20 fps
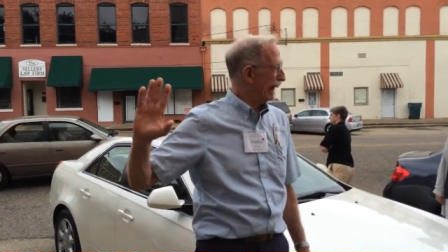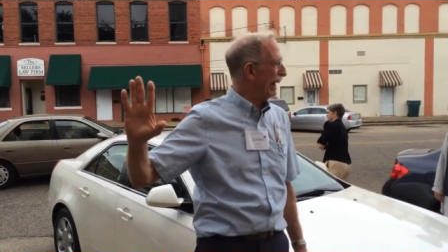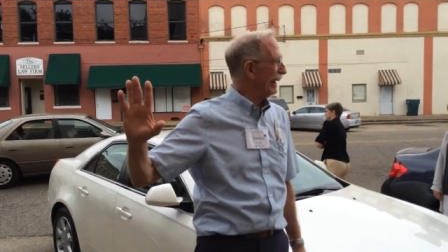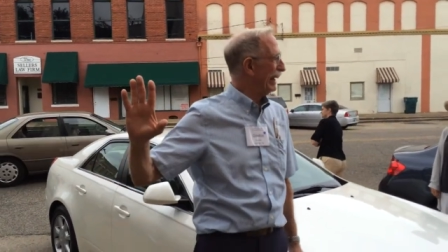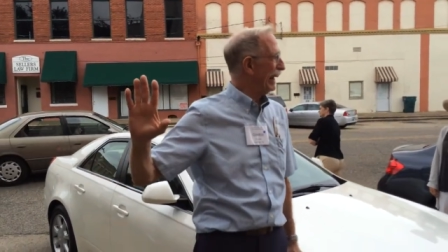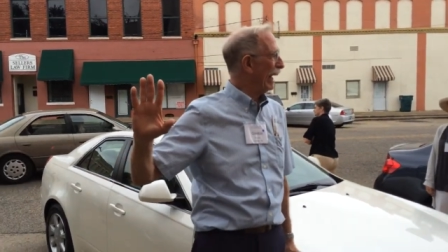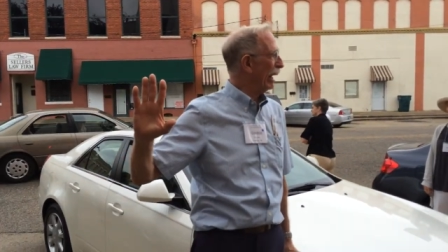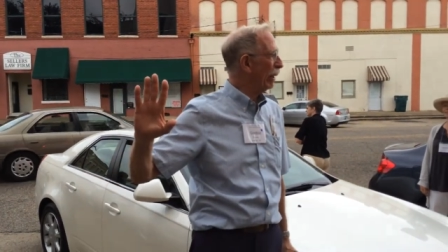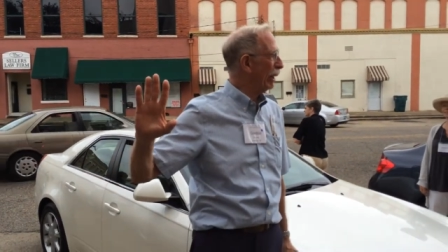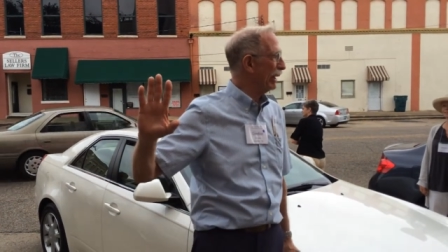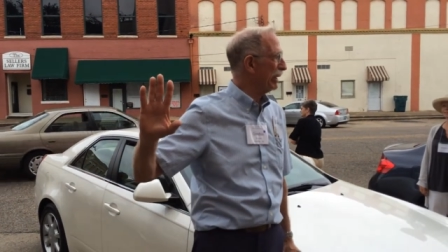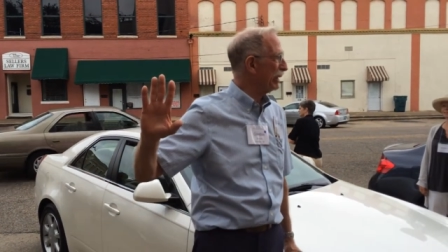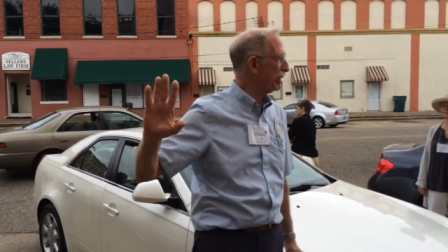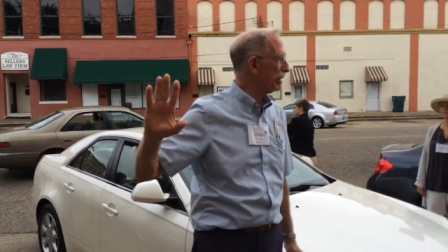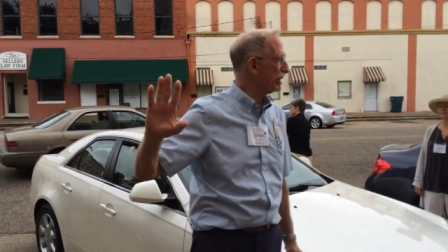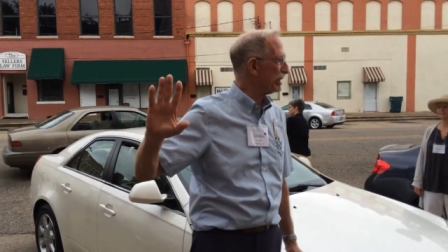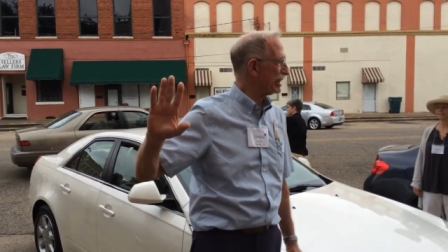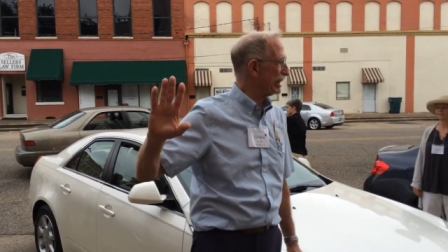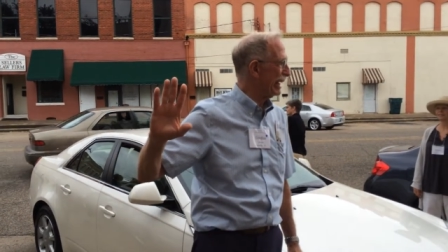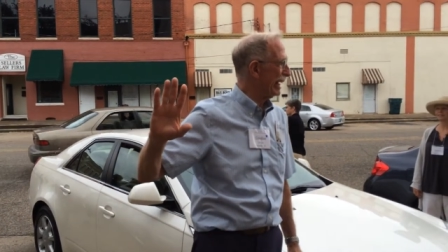I now
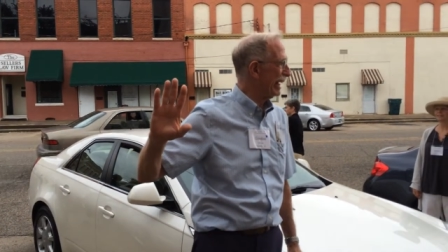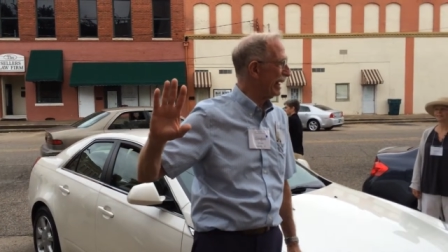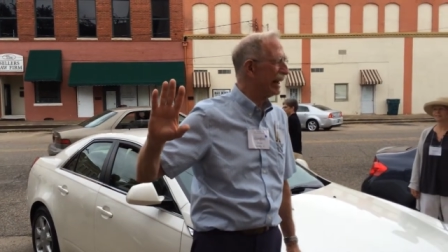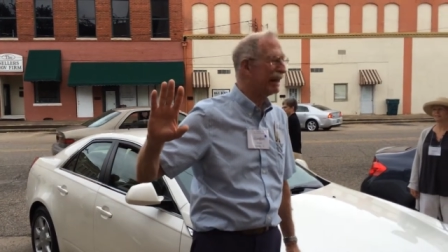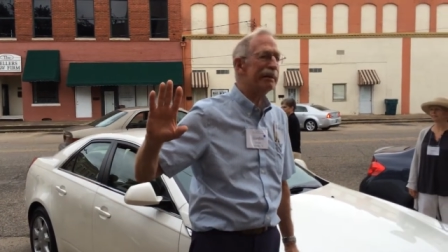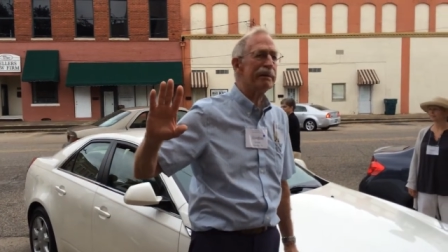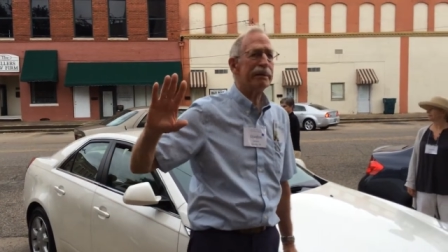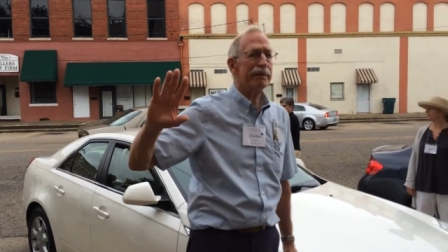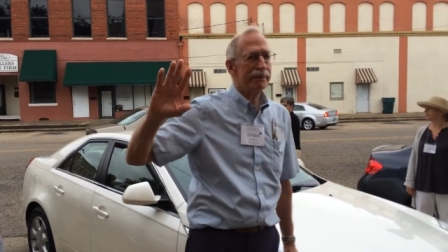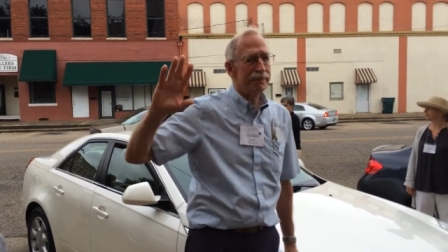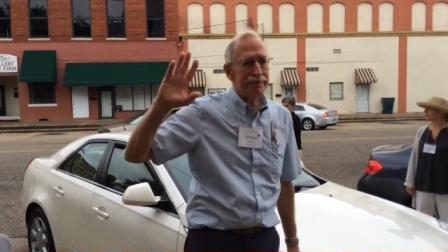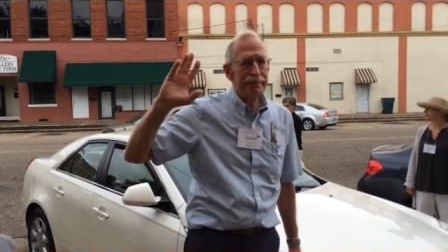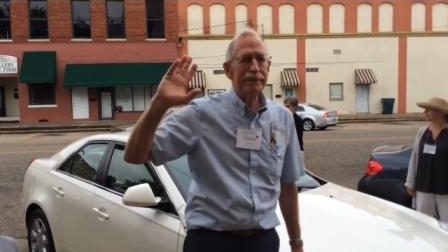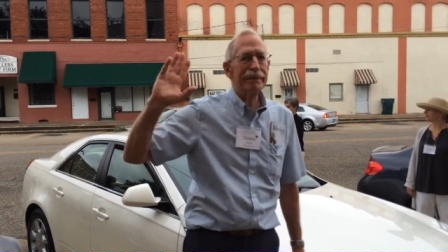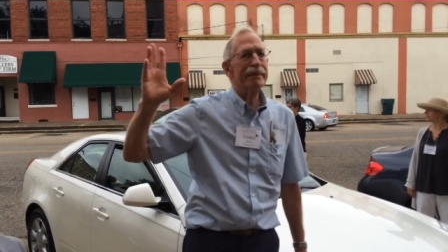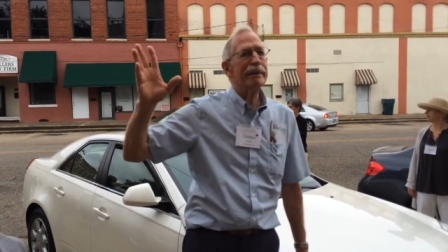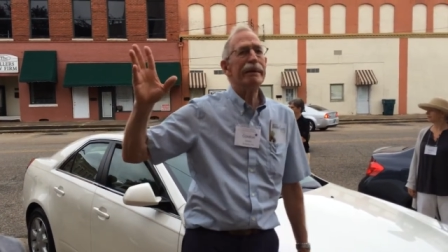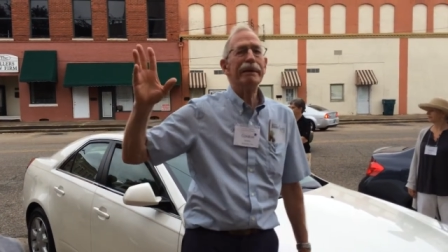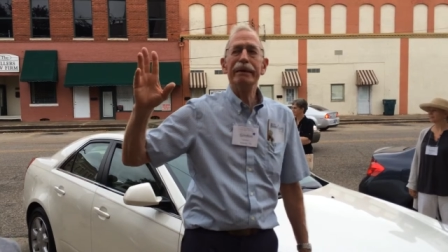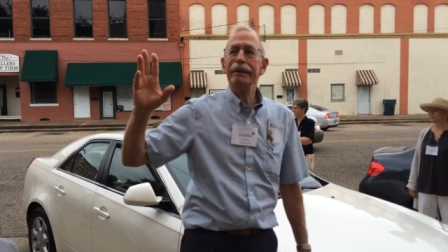understand,
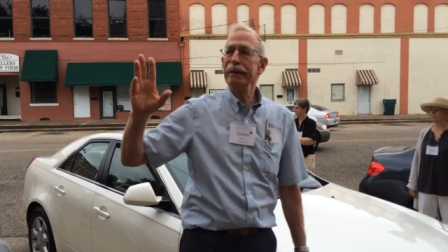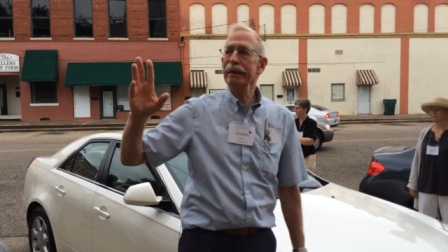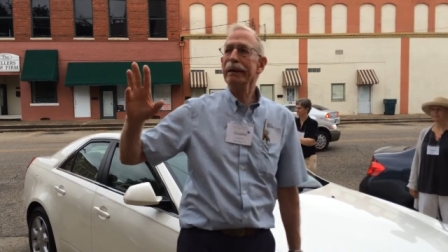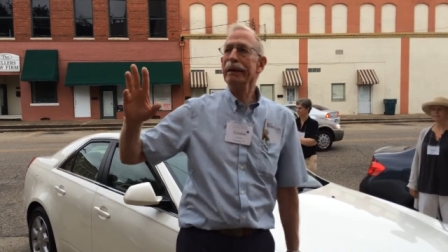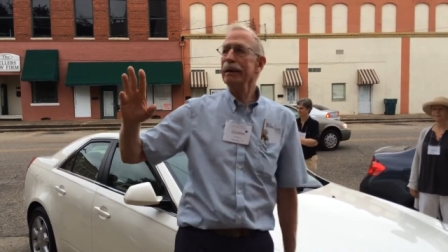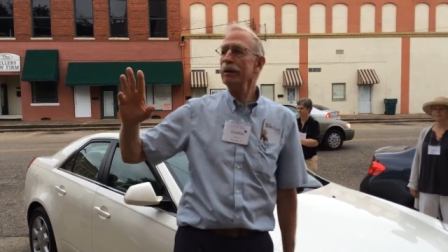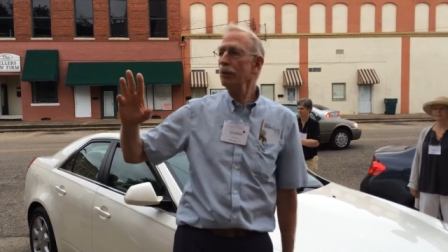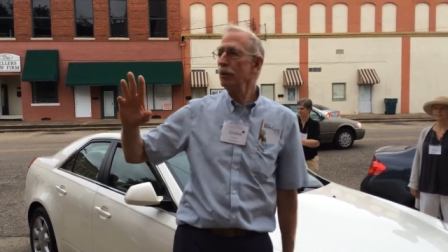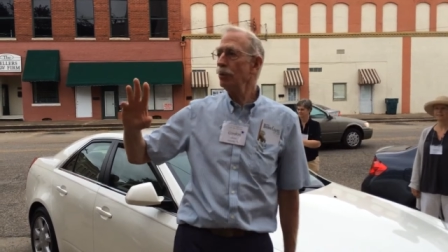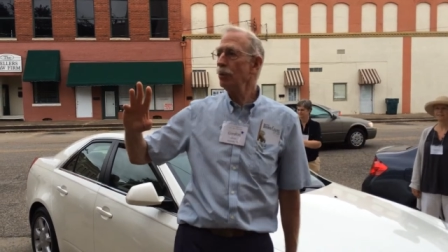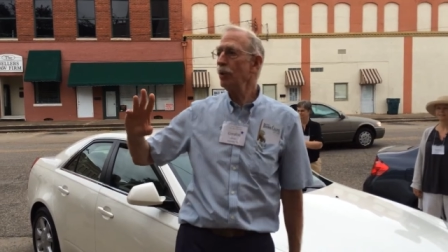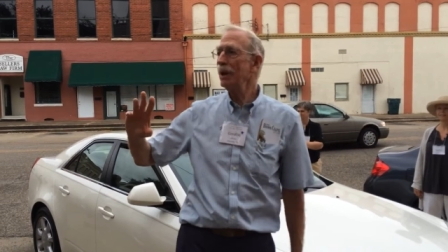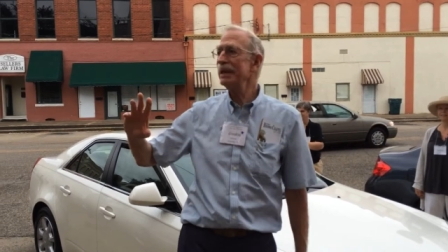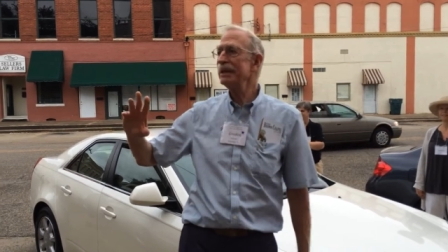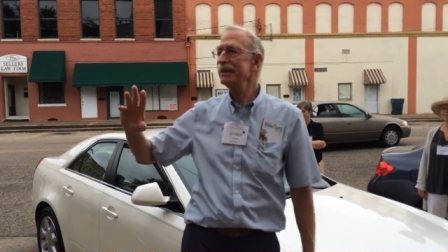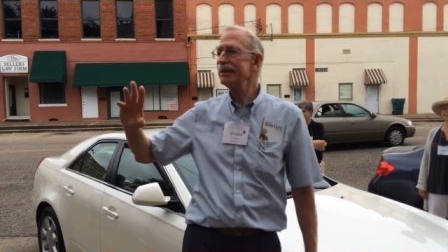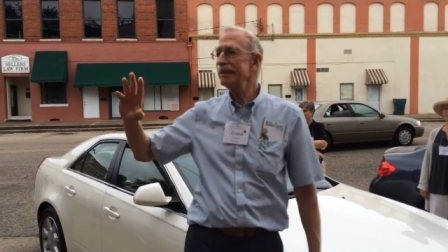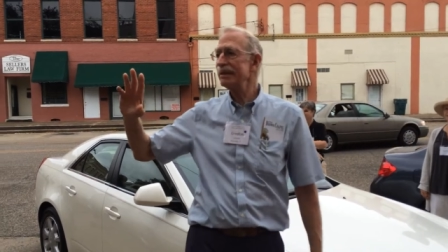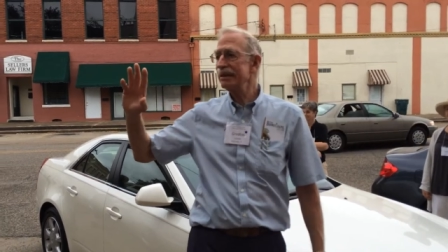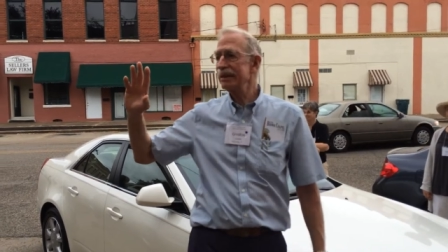
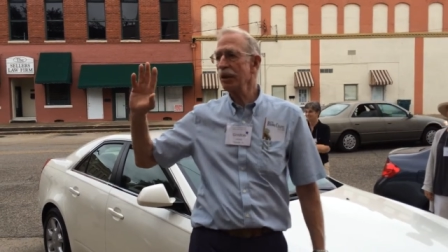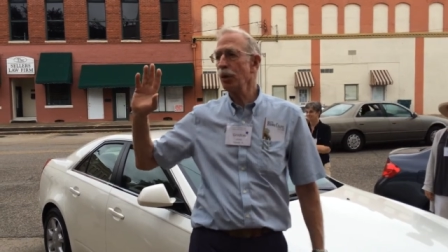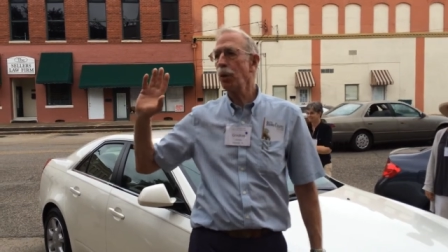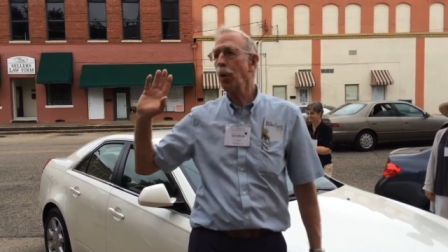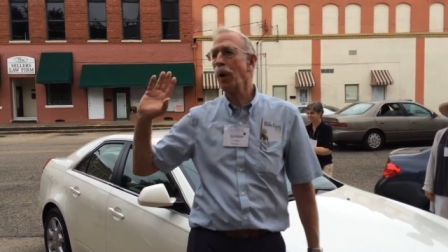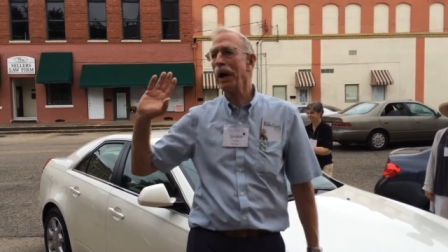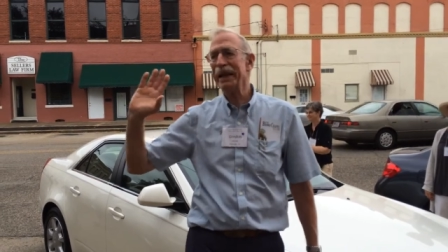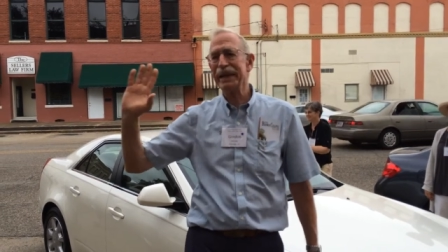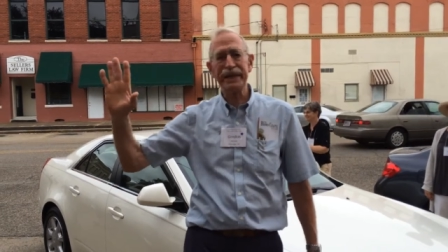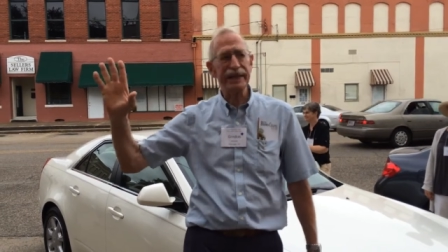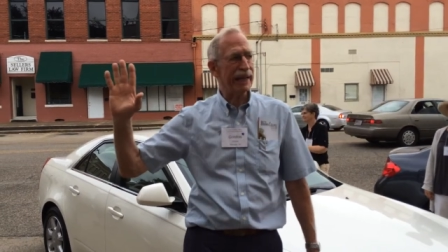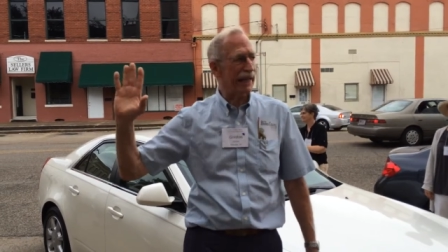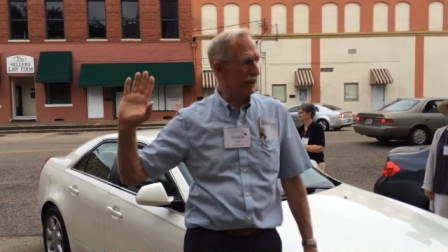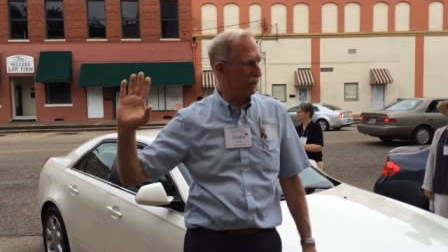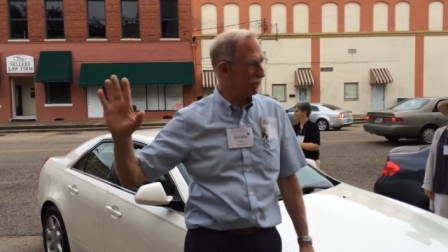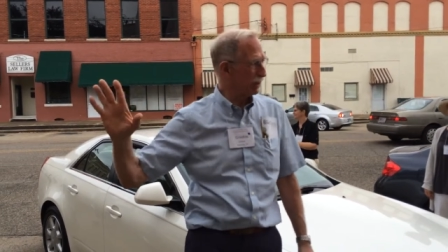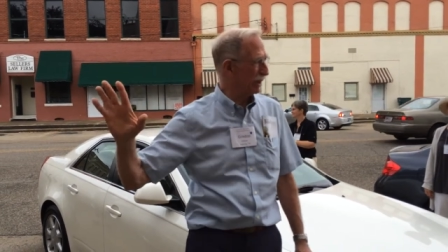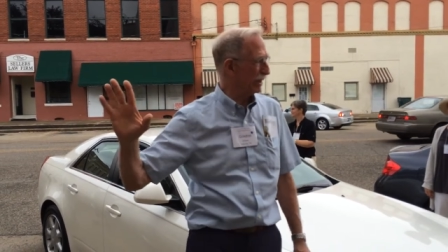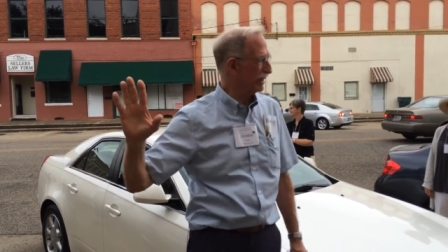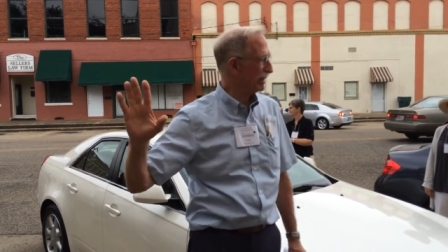was the white
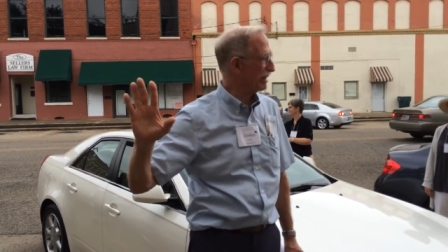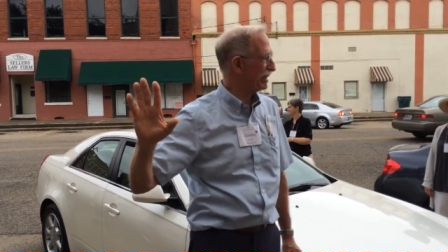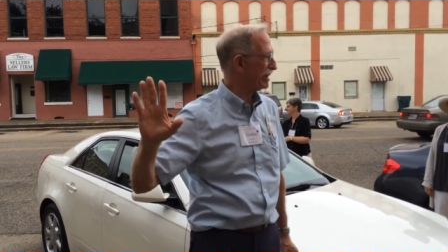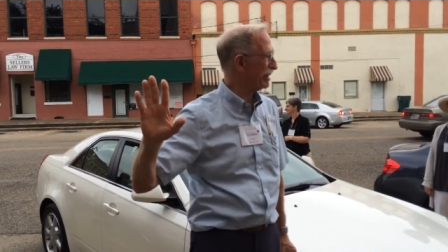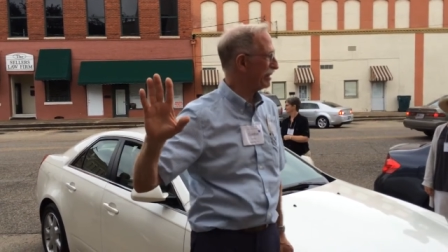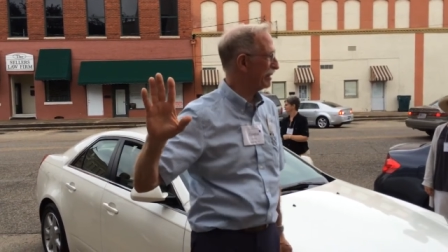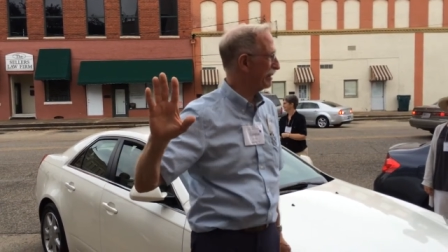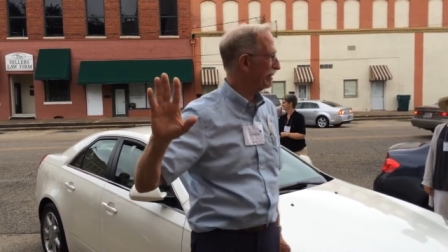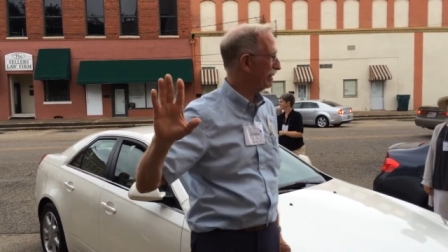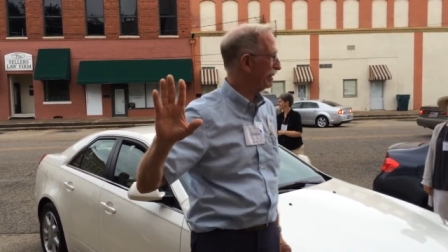entrance.